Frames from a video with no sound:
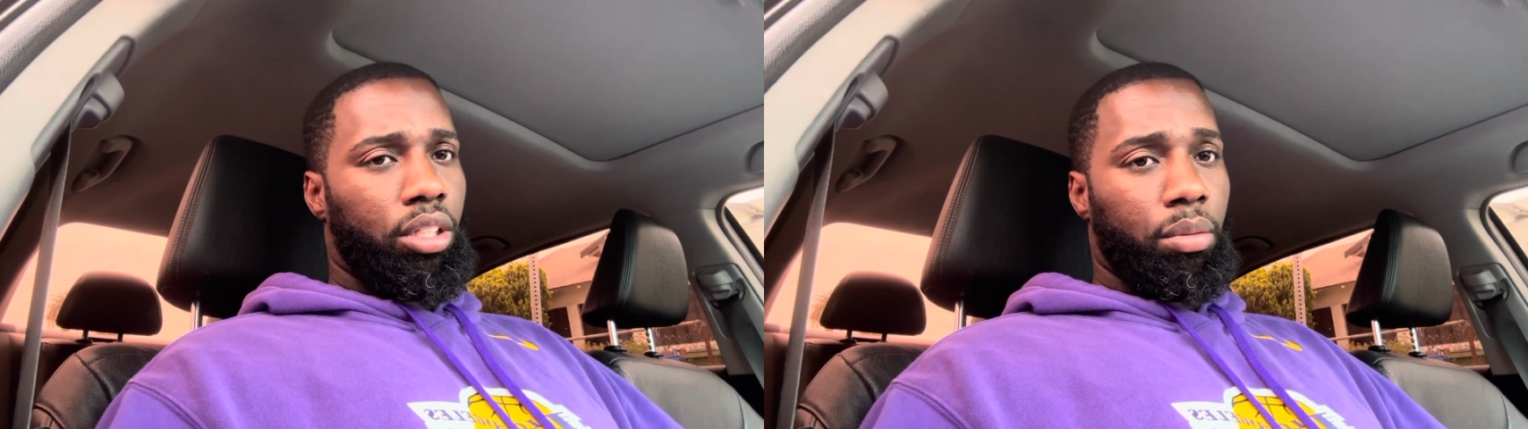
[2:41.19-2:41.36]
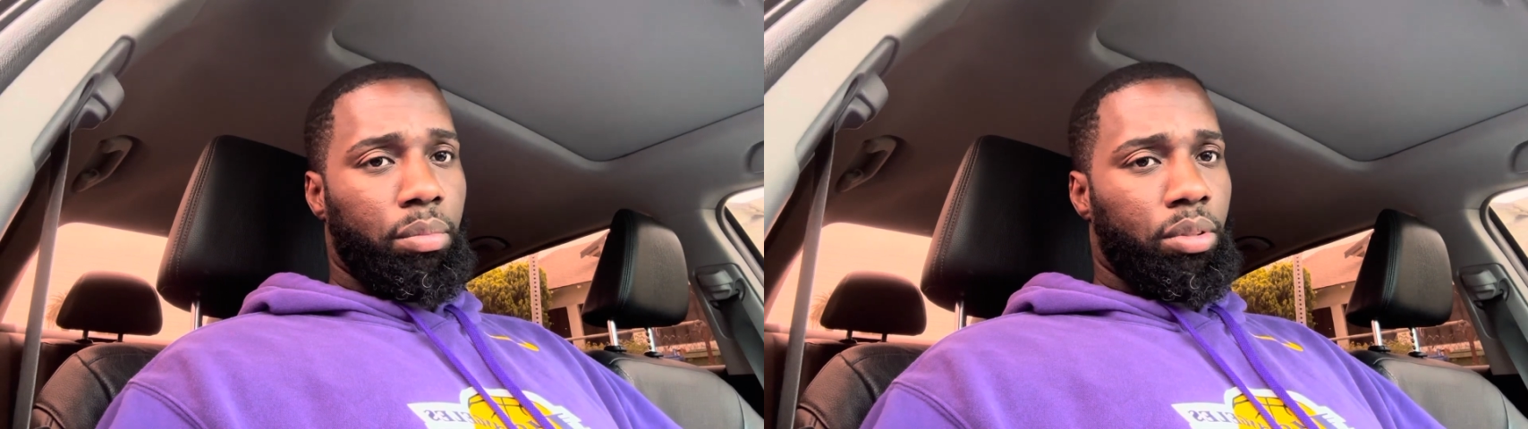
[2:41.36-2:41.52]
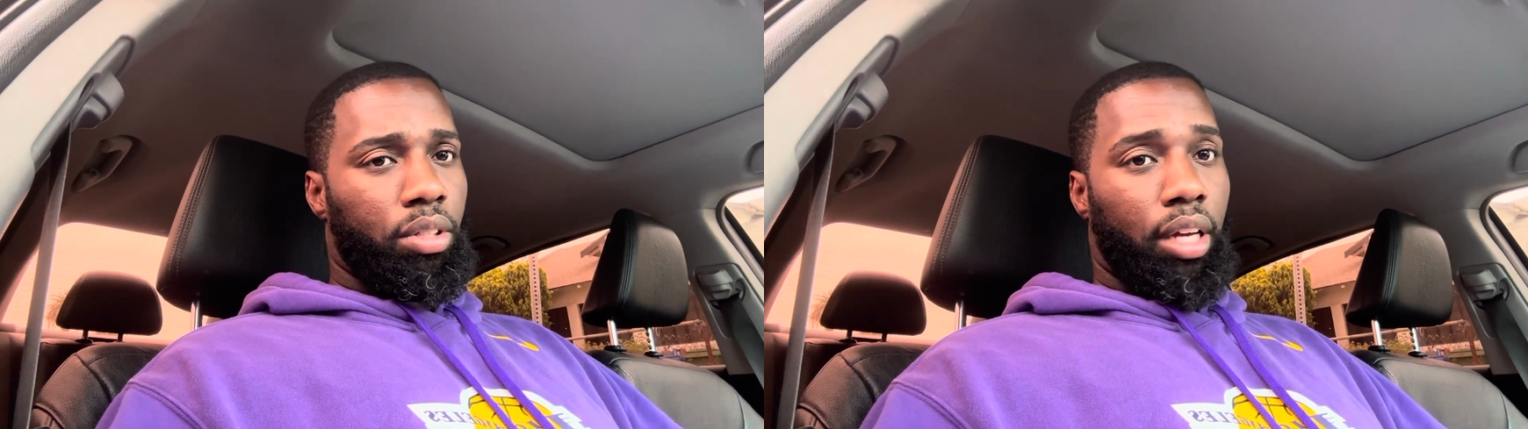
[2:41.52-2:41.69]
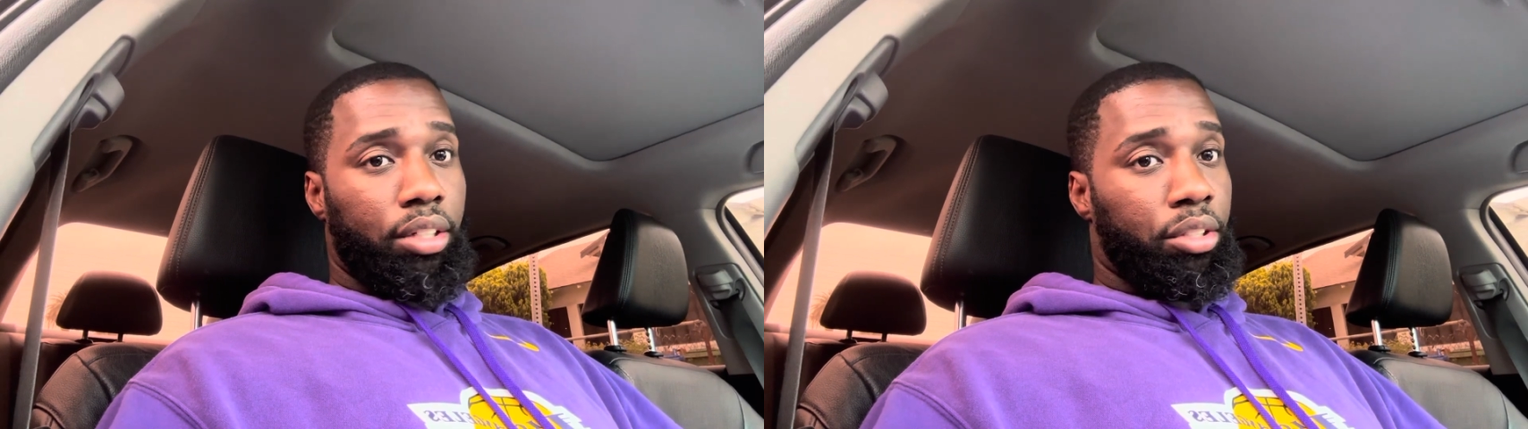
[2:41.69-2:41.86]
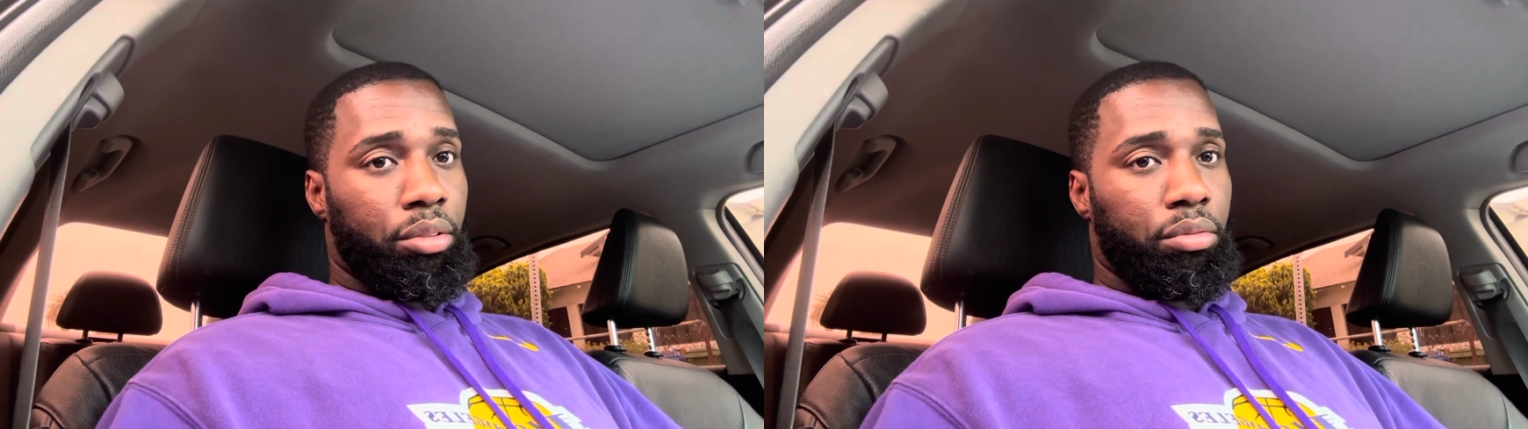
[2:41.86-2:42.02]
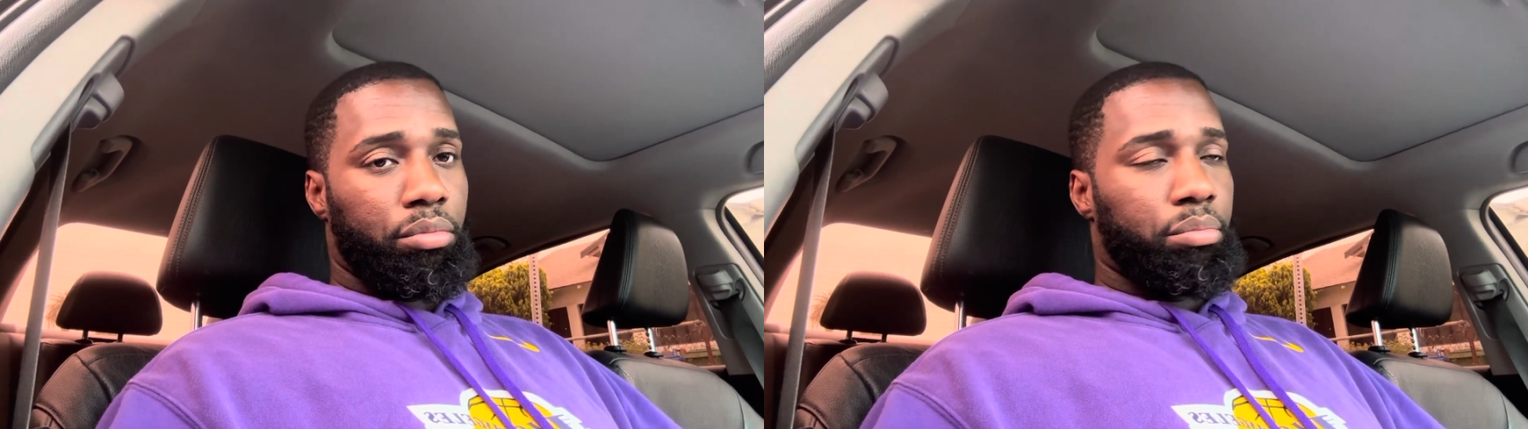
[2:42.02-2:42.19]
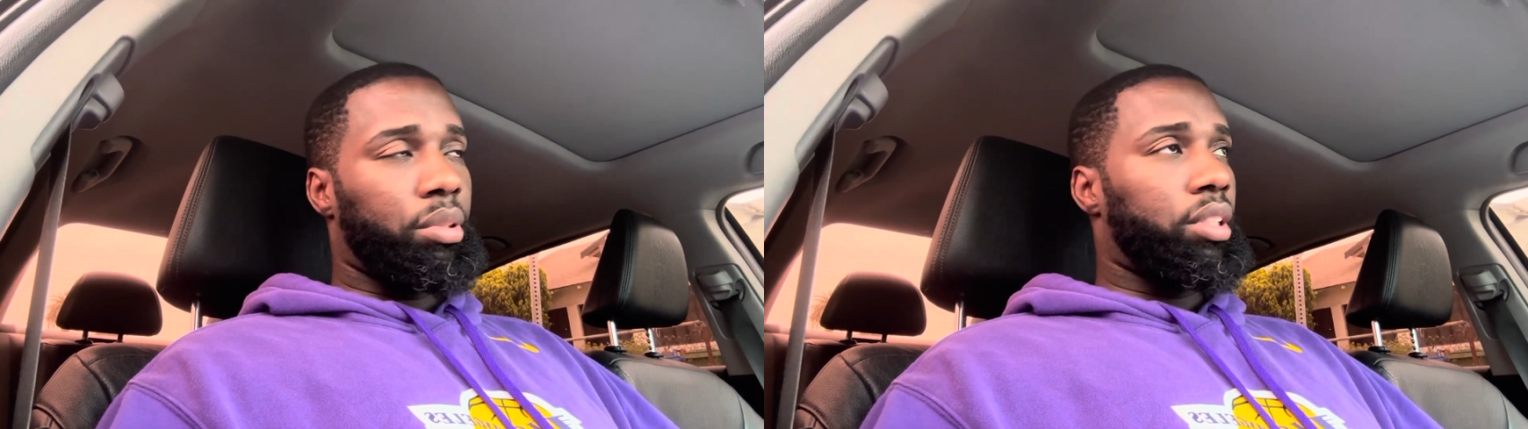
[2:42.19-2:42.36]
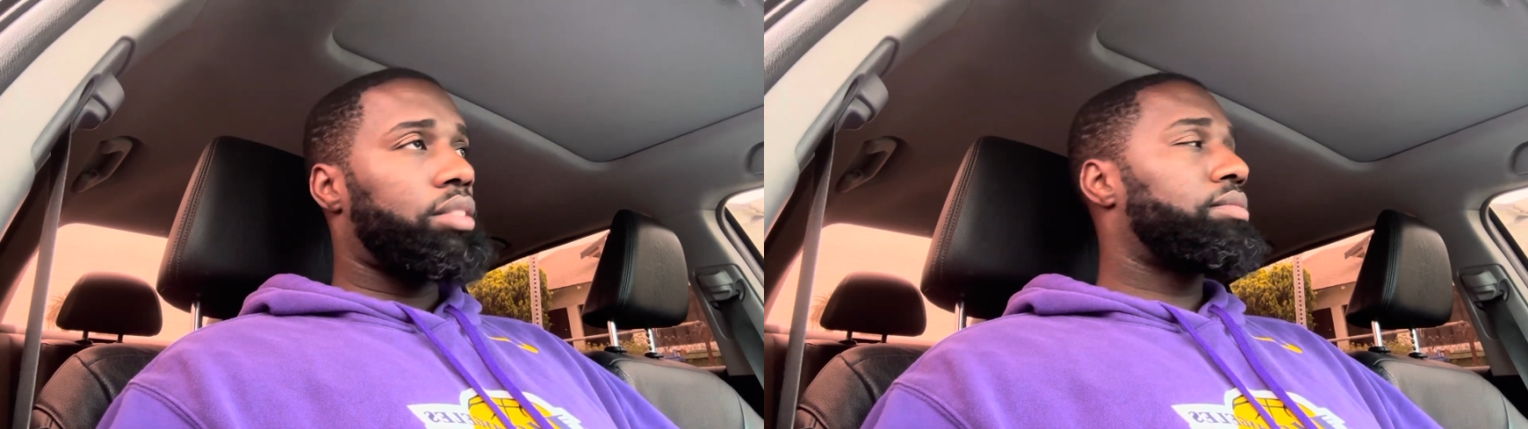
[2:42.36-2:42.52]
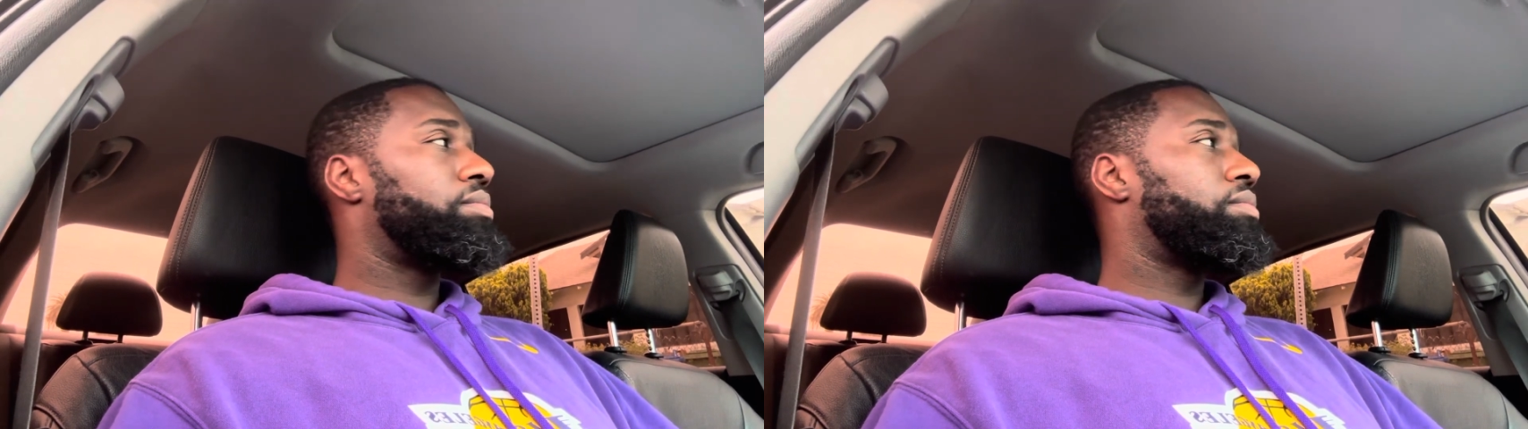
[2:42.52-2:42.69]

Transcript: community. I don't, but